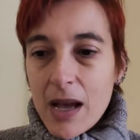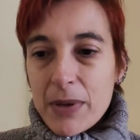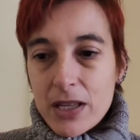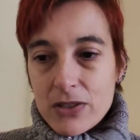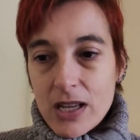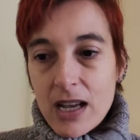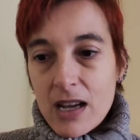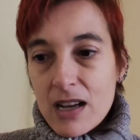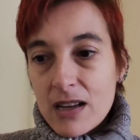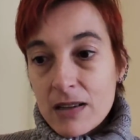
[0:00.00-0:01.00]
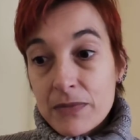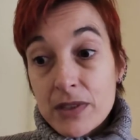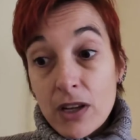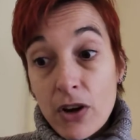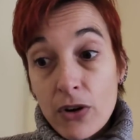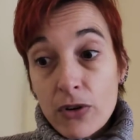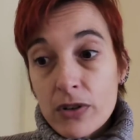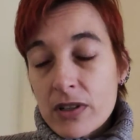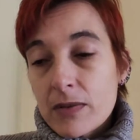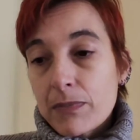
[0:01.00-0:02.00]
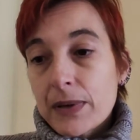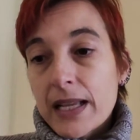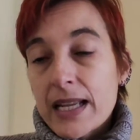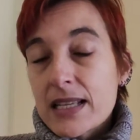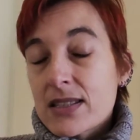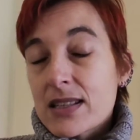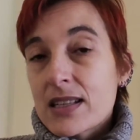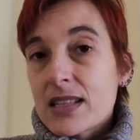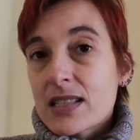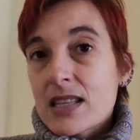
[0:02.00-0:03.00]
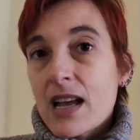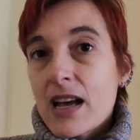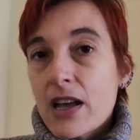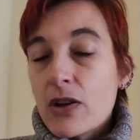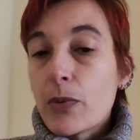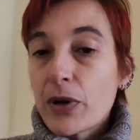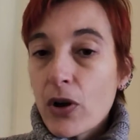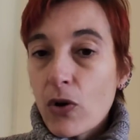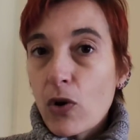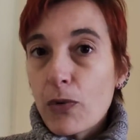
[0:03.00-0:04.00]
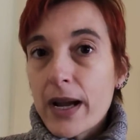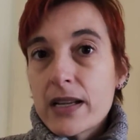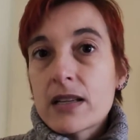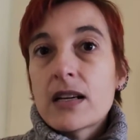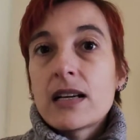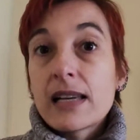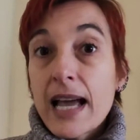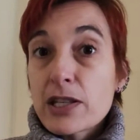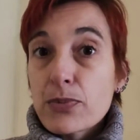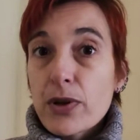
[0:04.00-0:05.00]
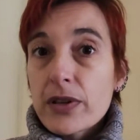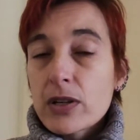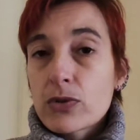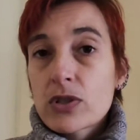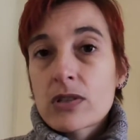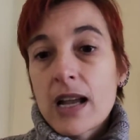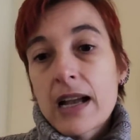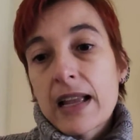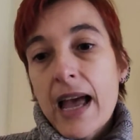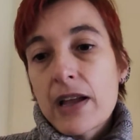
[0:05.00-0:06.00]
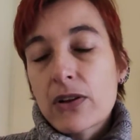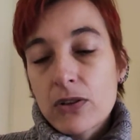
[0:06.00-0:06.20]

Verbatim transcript: Because um, the horn plays, it's uh, upheld by uh, Lan's brother, who's a guy